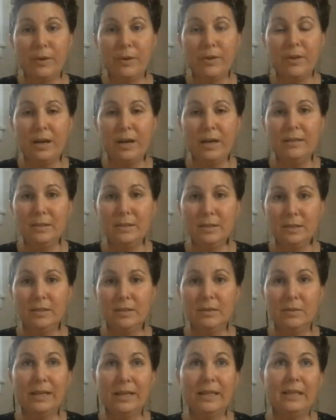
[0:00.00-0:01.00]
that I
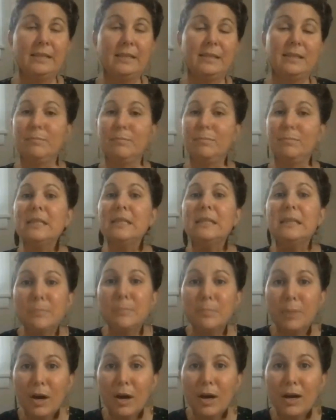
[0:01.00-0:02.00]
do. I think it's a missing
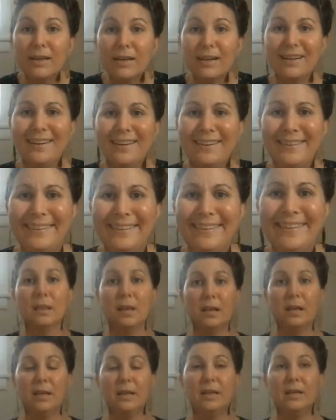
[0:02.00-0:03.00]
part
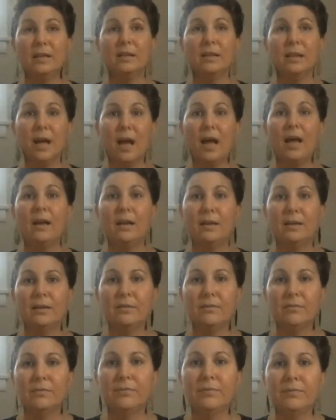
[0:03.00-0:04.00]
in a lot
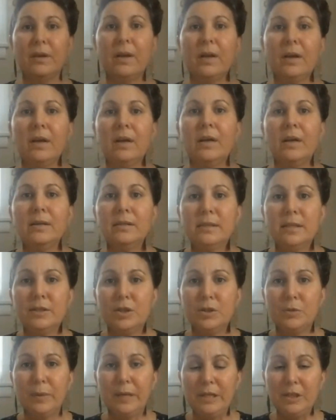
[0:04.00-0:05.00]
of
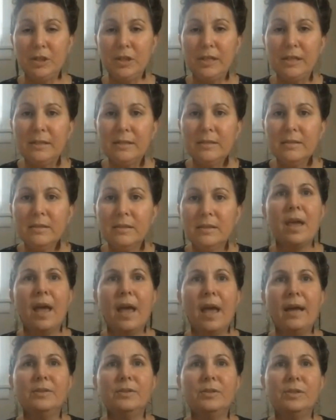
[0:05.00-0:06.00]
situations.
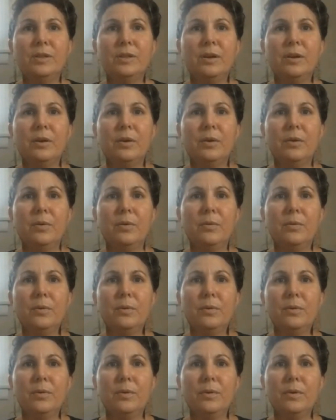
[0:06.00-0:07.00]
And so
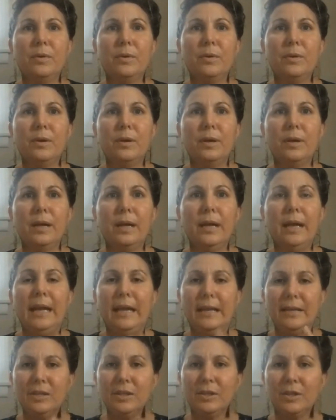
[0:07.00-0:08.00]

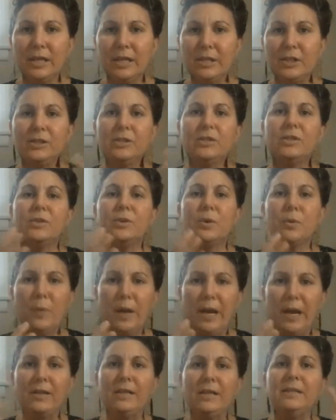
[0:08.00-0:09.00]
integration, so
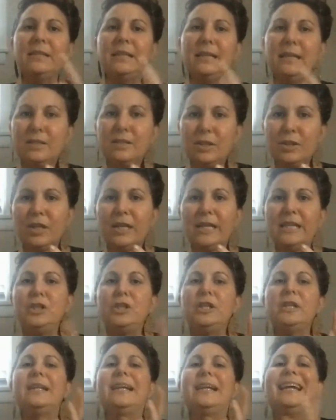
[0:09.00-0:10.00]
awareness,
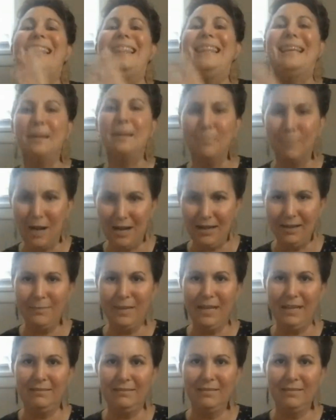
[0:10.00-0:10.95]
integration, and then embodiment.